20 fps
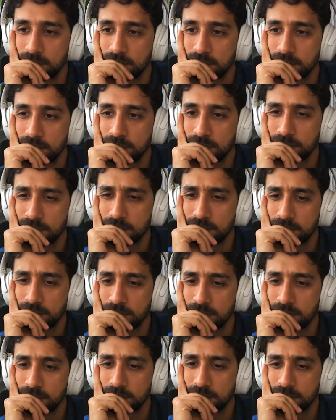
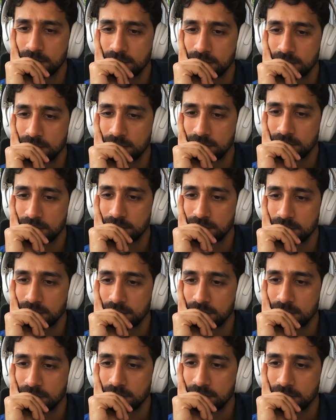
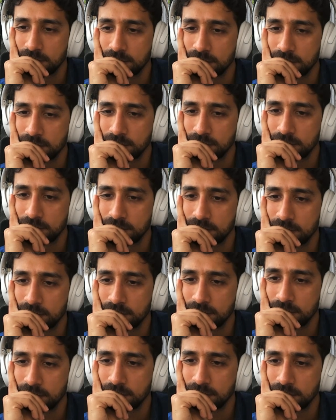
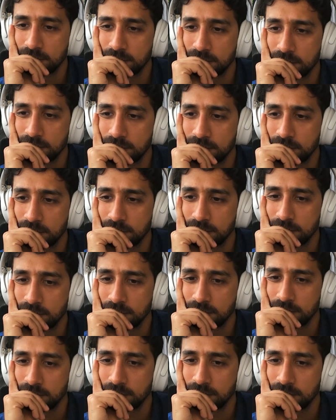
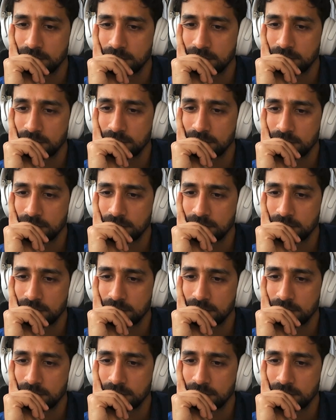[no speech]